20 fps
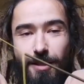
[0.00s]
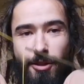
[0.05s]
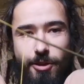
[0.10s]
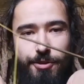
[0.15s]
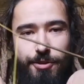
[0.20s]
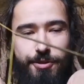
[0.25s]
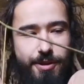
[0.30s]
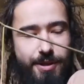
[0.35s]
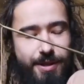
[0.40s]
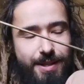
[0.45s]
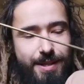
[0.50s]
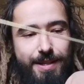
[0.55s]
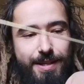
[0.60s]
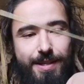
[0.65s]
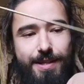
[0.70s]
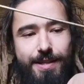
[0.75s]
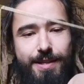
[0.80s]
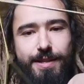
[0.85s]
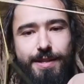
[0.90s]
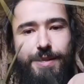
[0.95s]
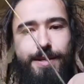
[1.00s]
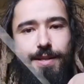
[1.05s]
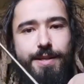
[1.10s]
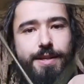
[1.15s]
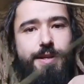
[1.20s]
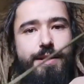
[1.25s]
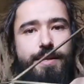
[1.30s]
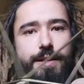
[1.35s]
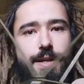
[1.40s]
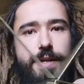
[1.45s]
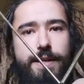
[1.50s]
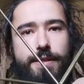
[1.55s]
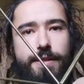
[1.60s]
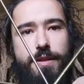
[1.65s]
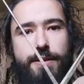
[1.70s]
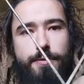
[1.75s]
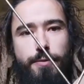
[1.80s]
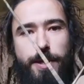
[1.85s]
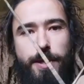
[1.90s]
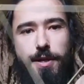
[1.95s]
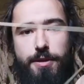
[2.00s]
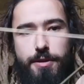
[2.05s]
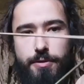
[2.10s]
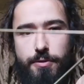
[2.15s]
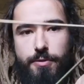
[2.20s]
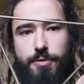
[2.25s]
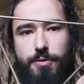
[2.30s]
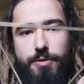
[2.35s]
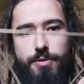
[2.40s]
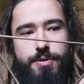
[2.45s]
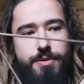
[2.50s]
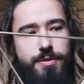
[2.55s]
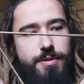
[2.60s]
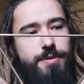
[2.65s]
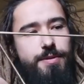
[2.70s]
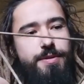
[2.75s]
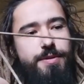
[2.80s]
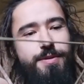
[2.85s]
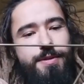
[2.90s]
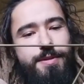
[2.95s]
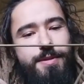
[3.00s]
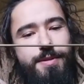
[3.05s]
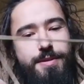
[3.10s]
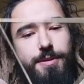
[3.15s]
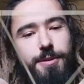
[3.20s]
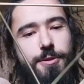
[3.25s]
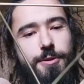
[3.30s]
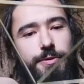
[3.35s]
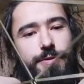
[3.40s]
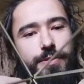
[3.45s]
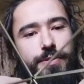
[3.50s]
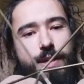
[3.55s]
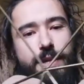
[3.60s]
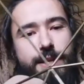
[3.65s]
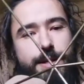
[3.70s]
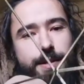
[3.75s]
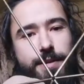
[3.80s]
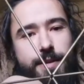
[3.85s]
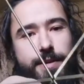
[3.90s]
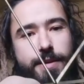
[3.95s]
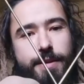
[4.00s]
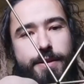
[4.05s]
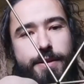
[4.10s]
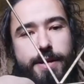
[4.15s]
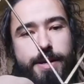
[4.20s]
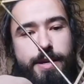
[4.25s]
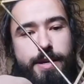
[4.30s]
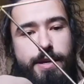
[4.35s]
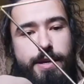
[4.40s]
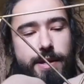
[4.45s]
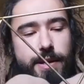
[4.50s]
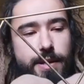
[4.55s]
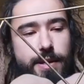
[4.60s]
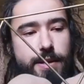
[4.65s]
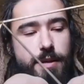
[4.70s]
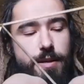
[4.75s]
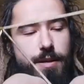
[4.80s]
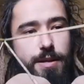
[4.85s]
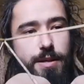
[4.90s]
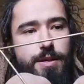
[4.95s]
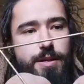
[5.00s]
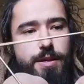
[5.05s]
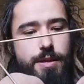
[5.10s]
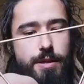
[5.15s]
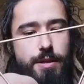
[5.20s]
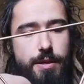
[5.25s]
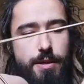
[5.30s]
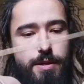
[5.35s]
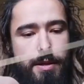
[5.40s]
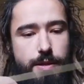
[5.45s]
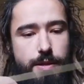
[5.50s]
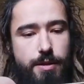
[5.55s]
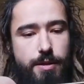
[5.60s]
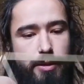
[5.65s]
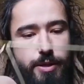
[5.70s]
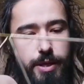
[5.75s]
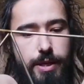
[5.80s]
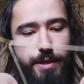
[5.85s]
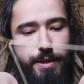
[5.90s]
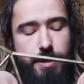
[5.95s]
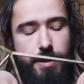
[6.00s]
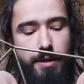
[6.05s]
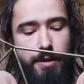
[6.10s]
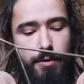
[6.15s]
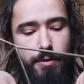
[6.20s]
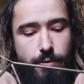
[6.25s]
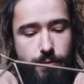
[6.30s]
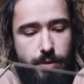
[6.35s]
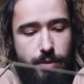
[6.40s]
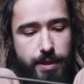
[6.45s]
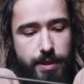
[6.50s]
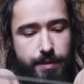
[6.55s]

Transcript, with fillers: And there we go, closing yet another eye. Alright, now let's see where we are